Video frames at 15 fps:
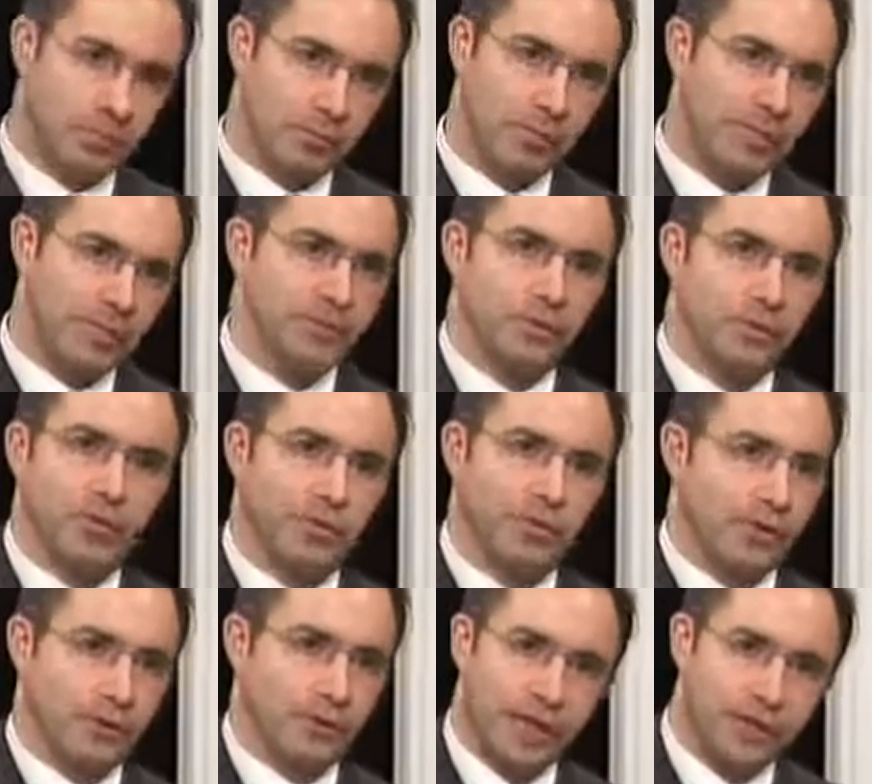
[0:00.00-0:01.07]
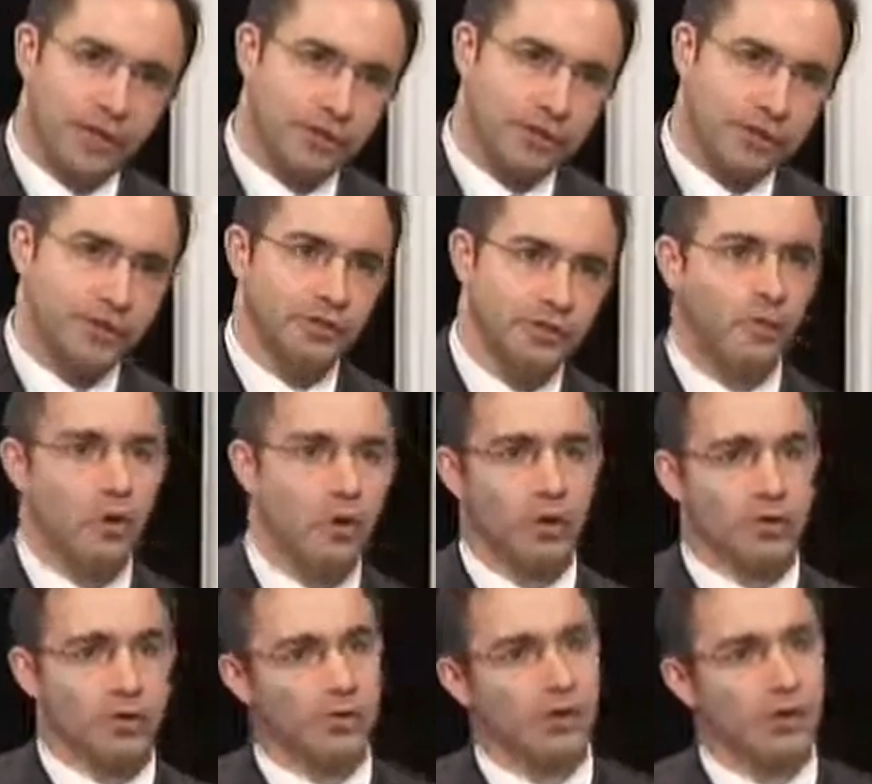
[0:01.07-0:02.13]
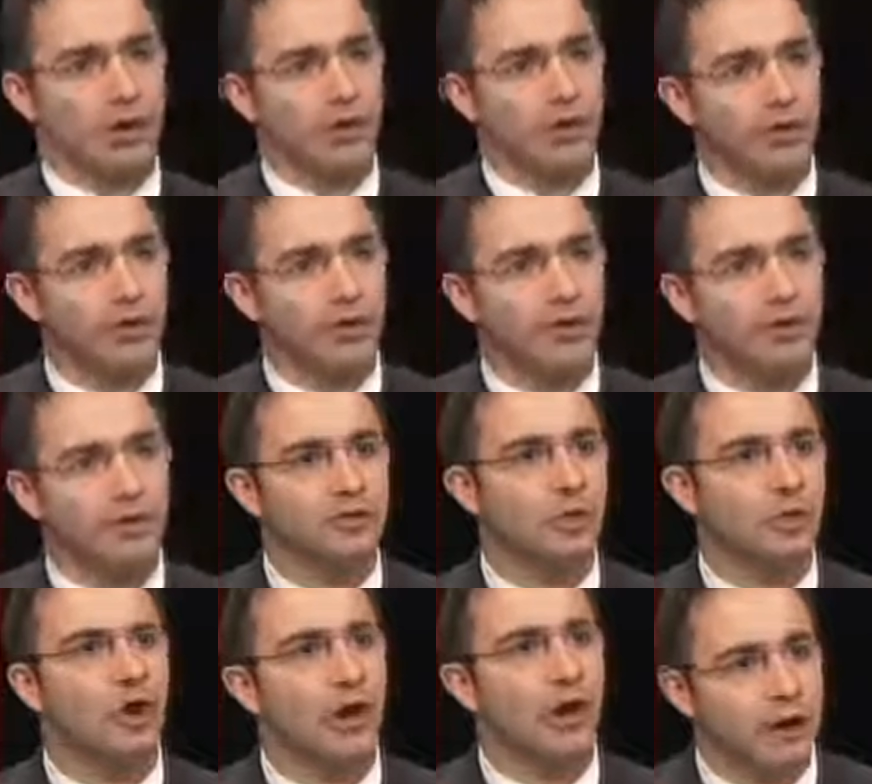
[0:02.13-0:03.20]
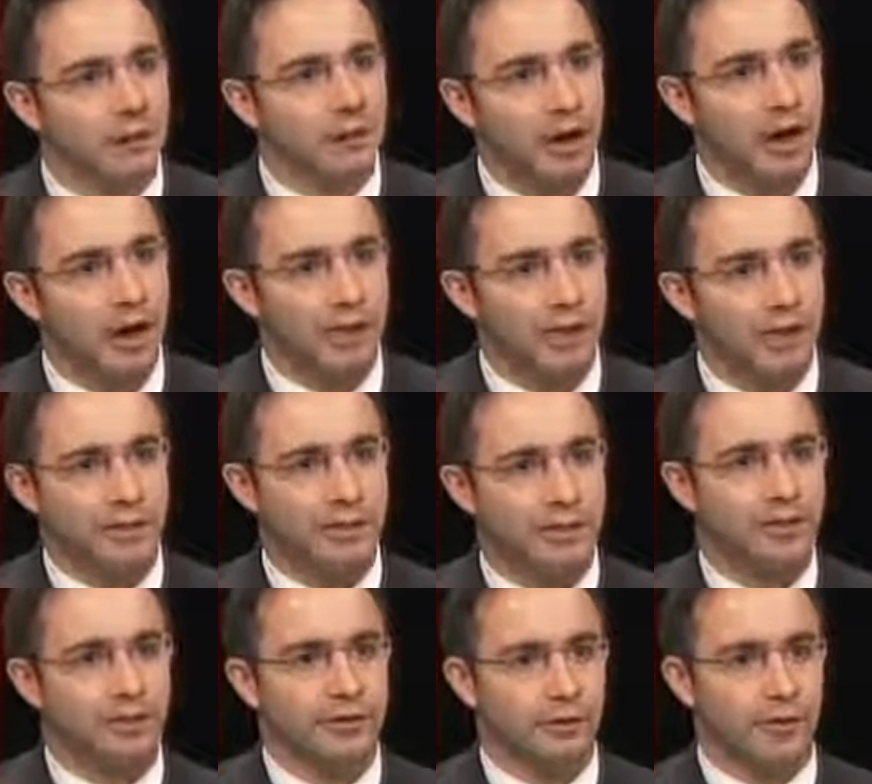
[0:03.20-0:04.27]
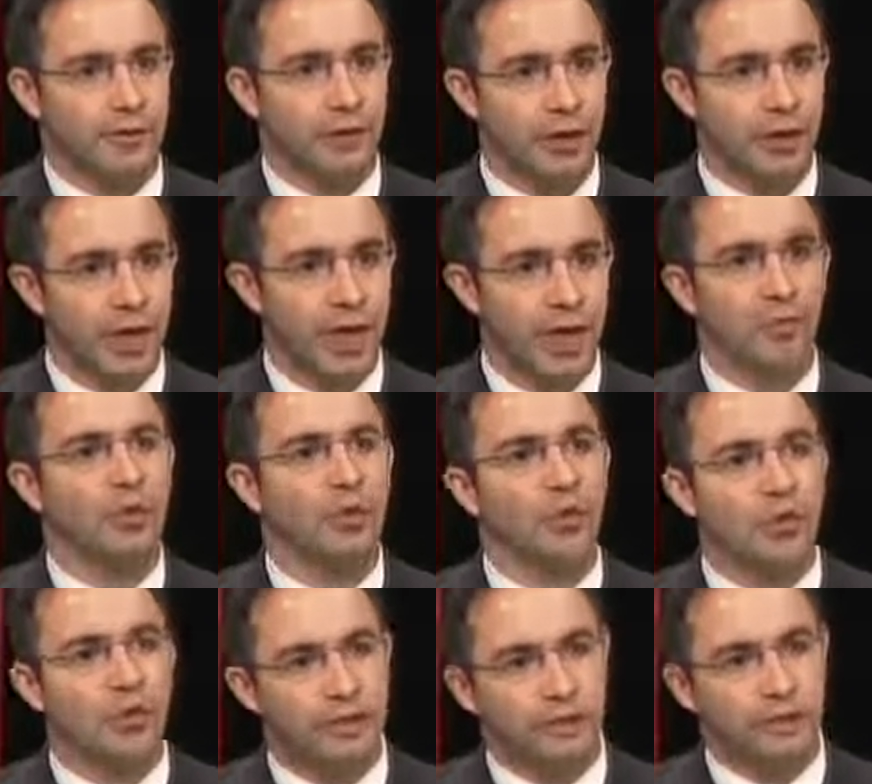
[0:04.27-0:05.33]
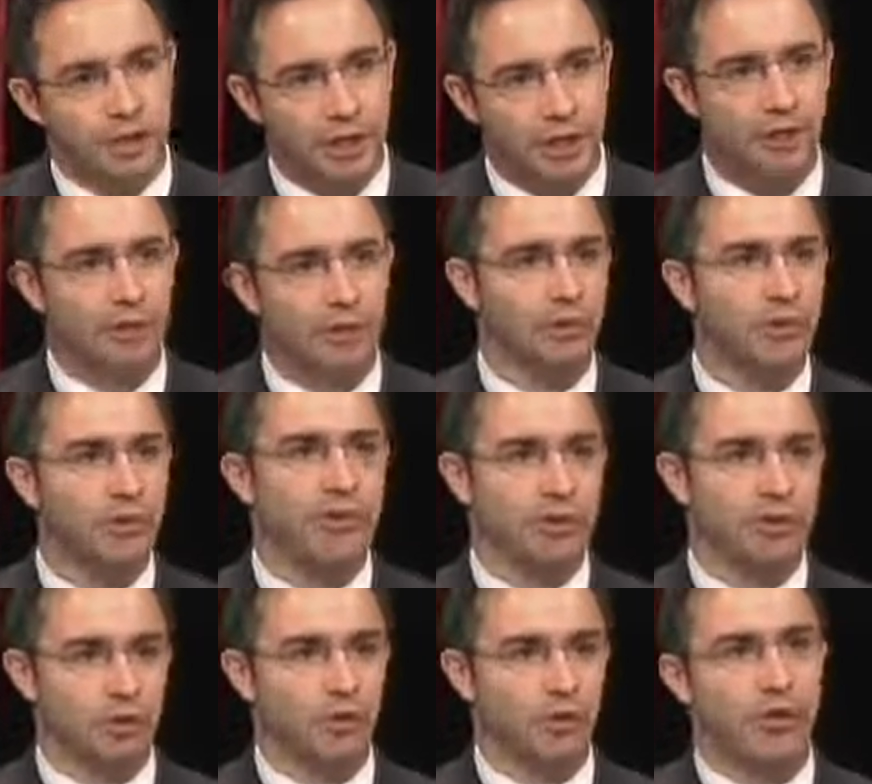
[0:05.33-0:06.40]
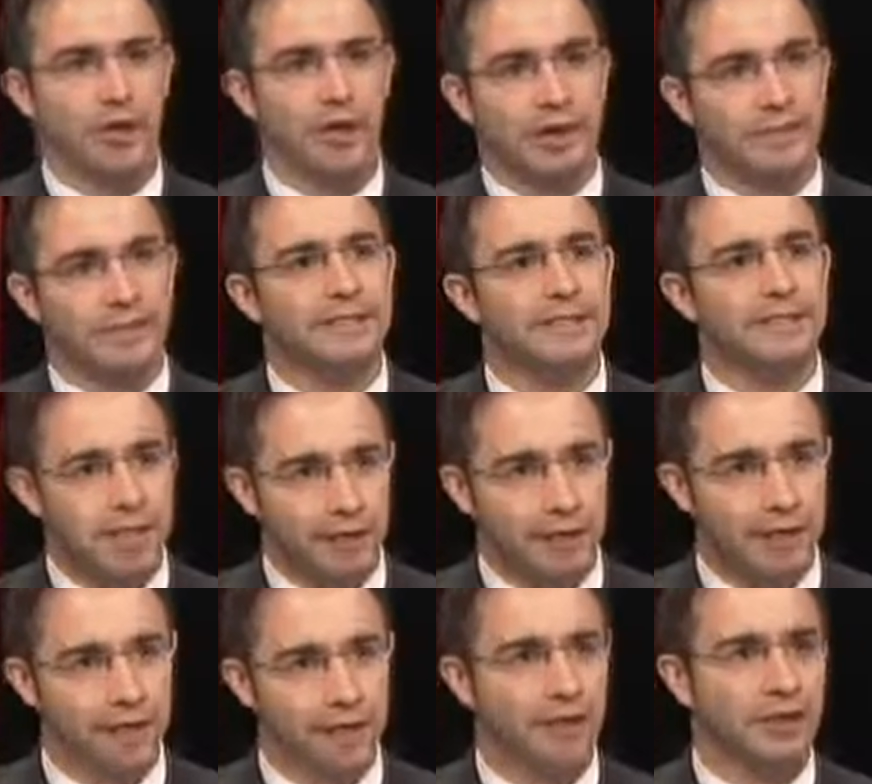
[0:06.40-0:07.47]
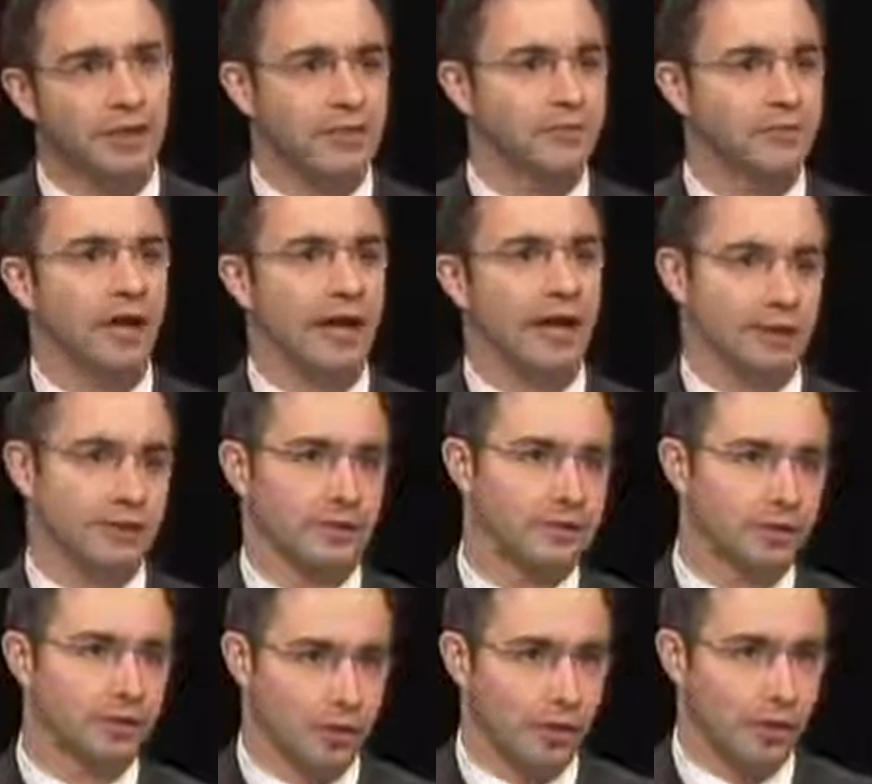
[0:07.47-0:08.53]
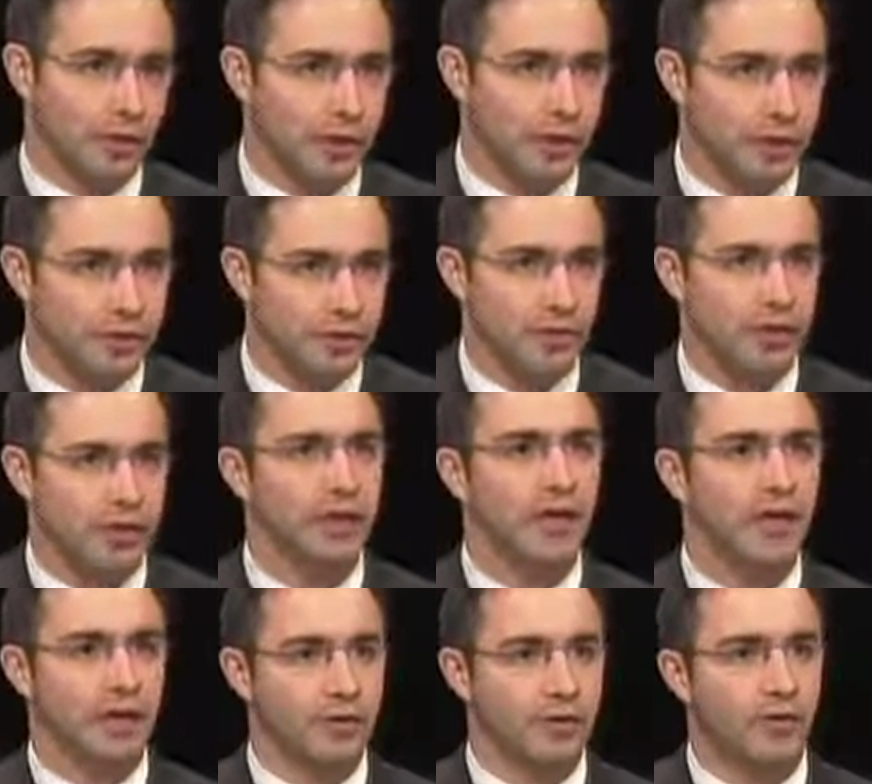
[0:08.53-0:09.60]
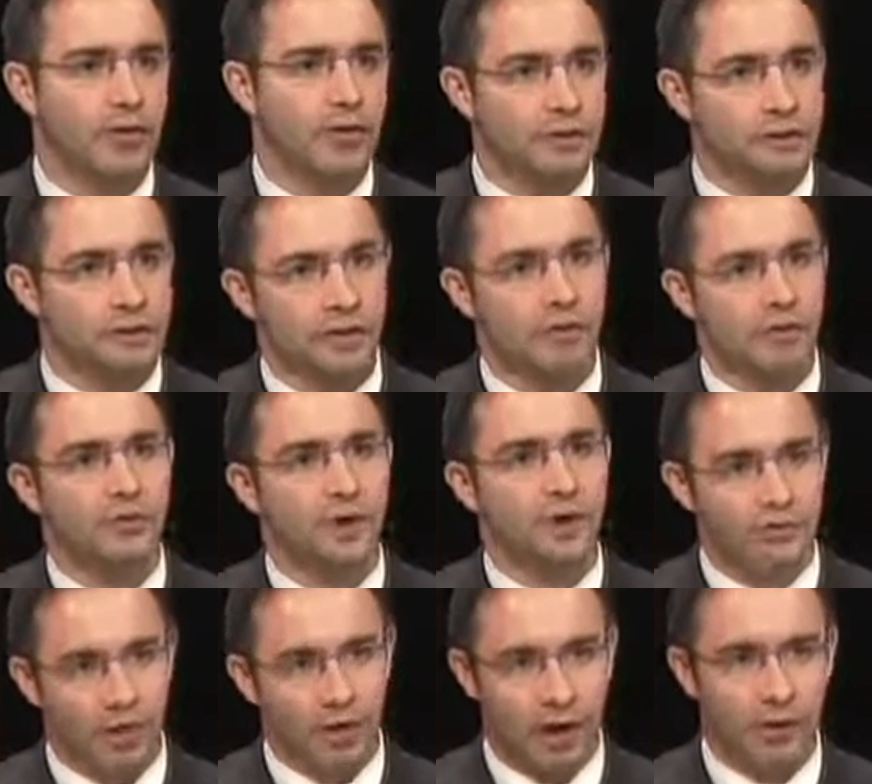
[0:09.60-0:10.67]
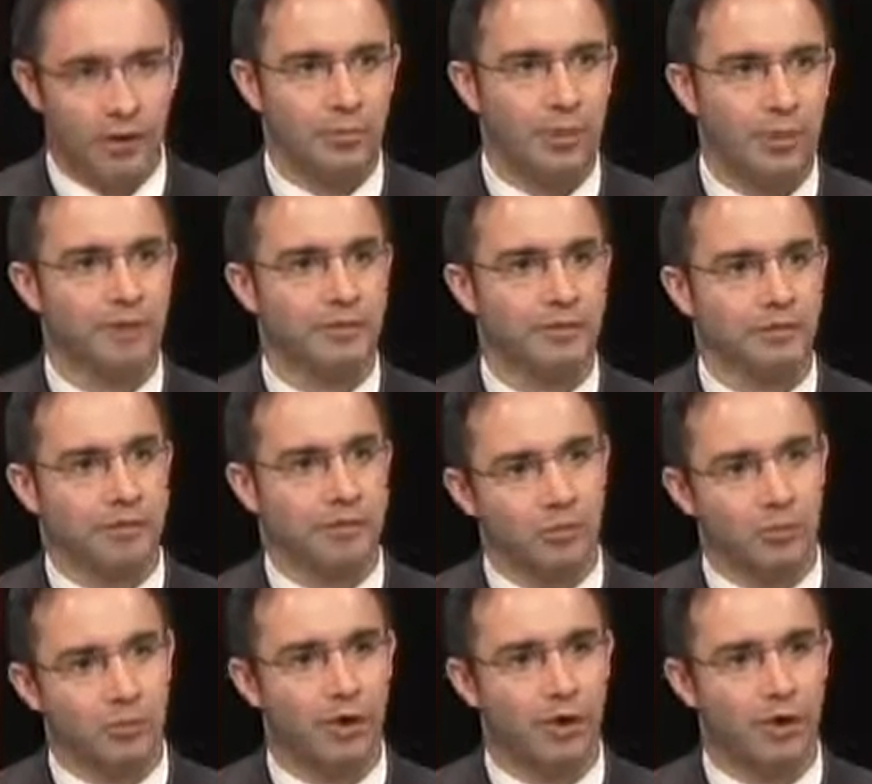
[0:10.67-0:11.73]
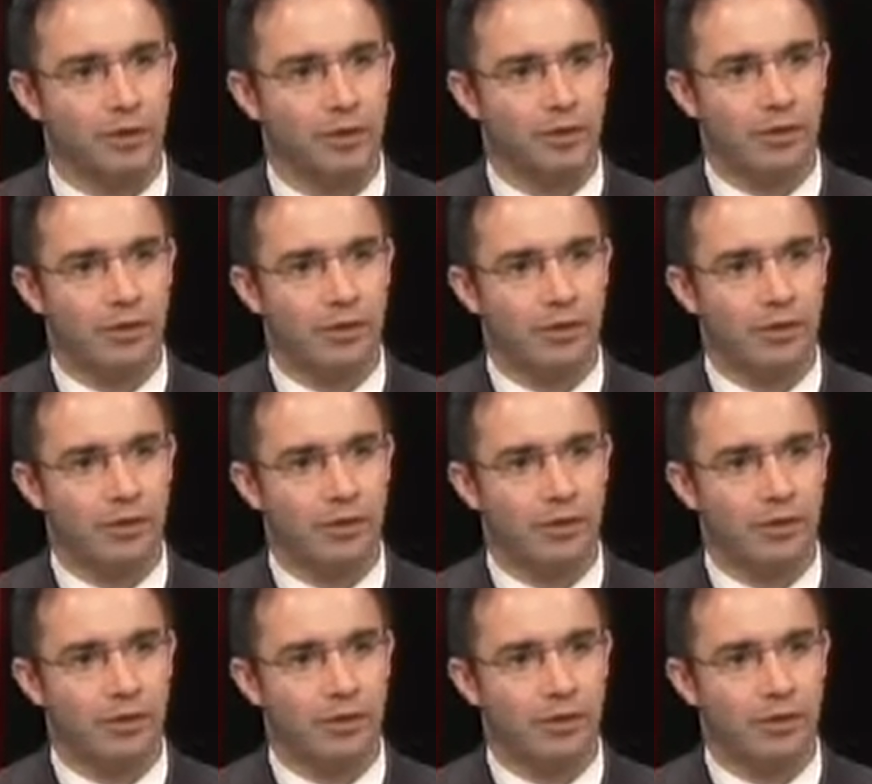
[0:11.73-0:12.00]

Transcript: messing with their elections or doing other things or occupying their territory. And we will continue to incite this violence toward our country if we continue to have occupations abroad.